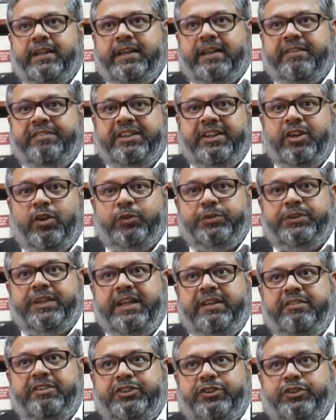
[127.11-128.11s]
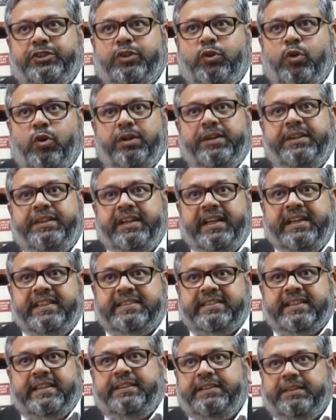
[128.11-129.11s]
having a hotel which was a
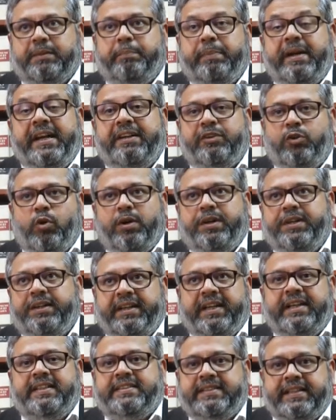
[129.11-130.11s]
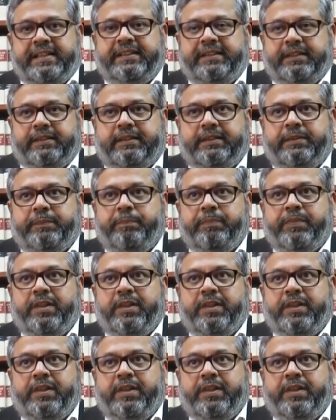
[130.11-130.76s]
quarantine center, paid quarantine center,